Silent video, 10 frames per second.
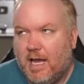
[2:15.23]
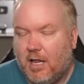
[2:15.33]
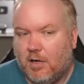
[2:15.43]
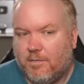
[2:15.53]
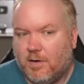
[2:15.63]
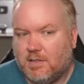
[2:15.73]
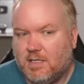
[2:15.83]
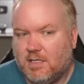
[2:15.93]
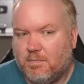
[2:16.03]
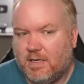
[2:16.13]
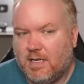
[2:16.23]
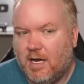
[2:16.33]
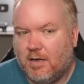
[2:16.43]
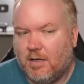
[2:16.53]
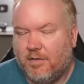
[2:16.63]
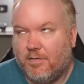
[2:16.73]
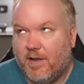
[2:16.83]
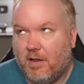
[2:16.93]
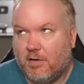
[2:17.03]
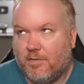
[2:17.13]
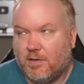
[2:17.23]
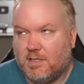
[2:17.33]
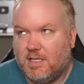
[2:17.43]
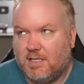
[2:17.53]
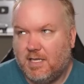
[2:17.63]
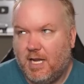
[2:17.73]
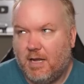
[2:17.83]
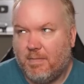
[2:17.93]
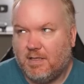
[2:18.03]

Heller versus McDonald, uh, Heller versus D.C.